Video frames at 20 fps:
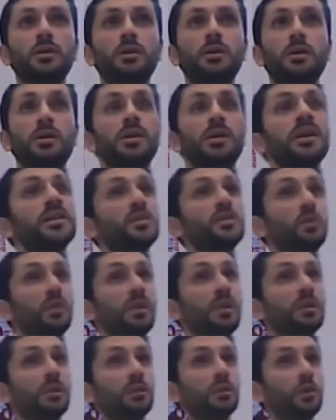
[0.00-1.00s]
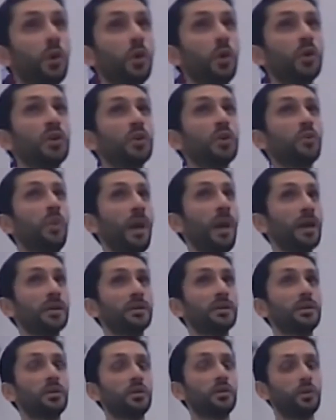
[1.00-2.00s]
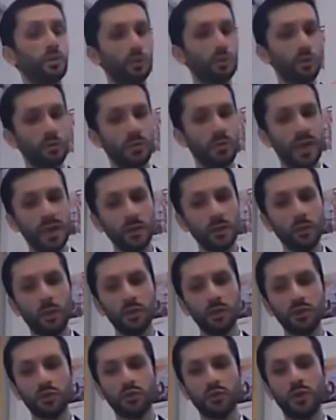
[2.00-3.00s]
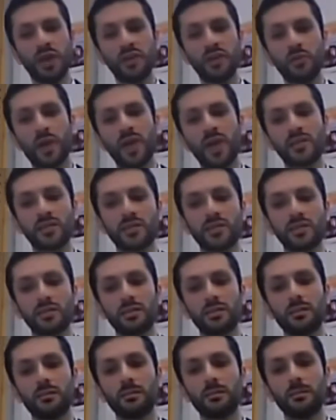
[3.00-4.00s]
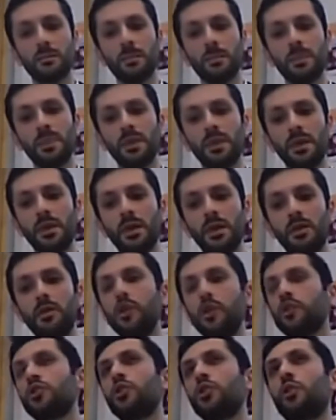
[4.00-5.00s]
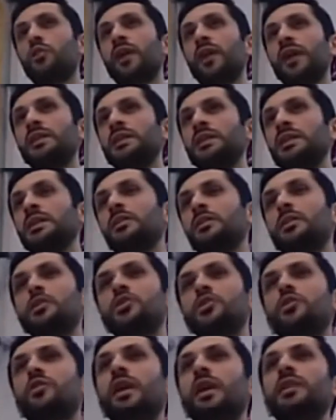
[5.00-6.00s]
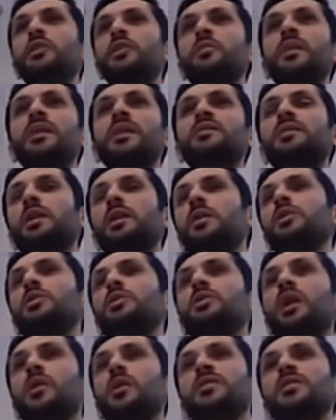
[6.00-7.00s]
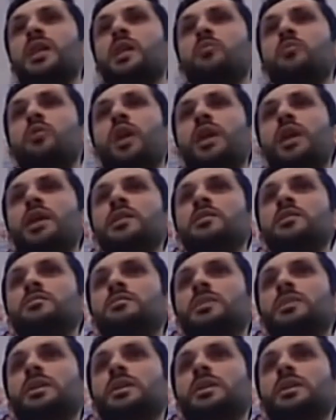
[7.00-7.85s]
Yes, within the talk you may want to address the issue of Ghadir, the issue of AhlulBayt salawatullahi wa salamuhu alayhim.